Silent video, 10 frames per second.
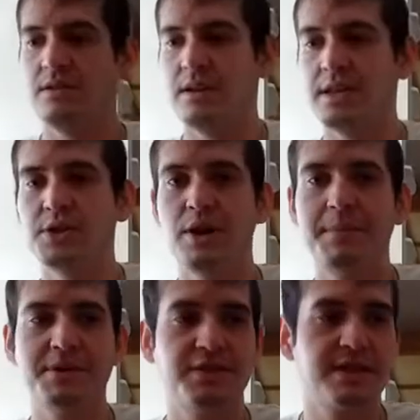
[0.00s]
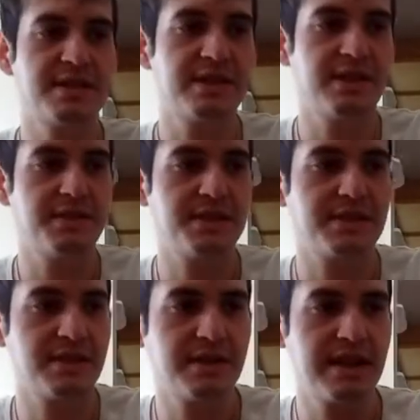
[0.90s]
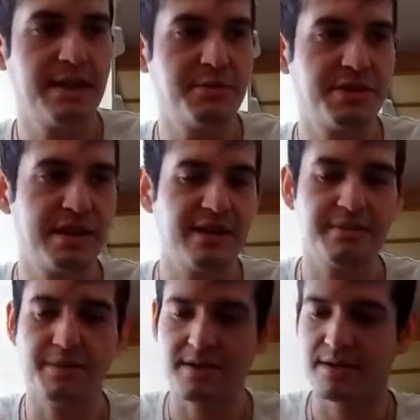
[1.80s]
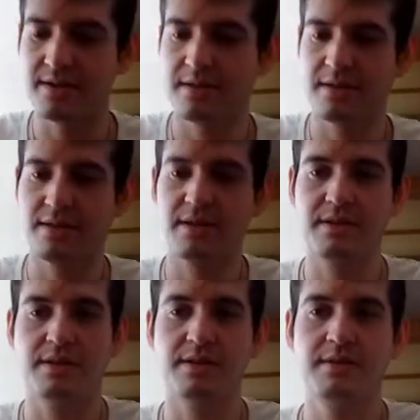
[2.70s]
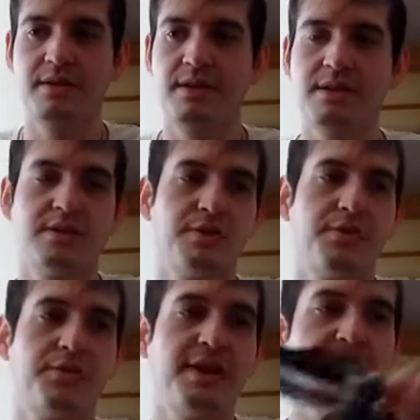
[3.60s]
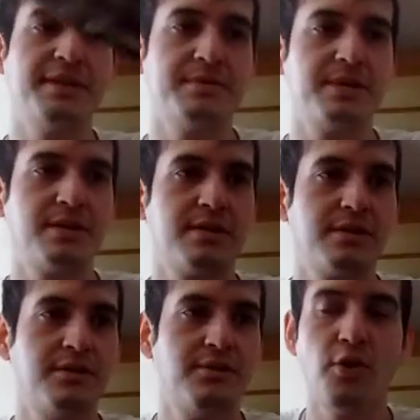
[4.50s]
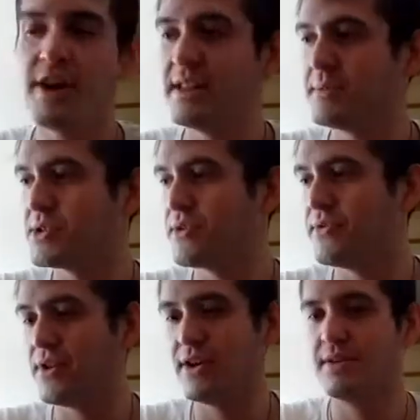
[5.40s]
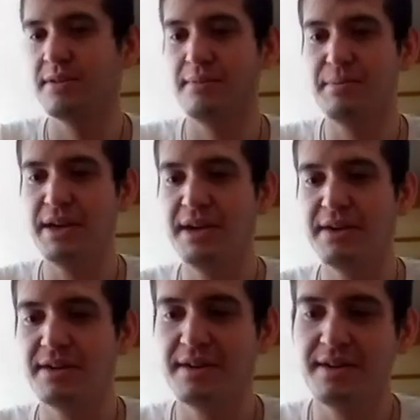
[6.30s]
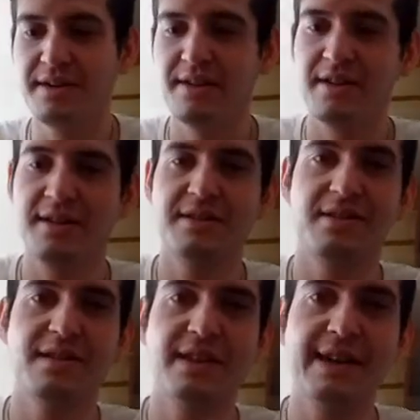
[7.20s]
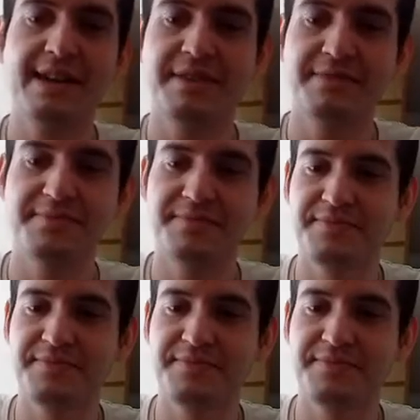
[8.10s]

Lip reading: I don't know how much you can see on this camera setting, but there you go. So 4 items so far. Beer, lighter,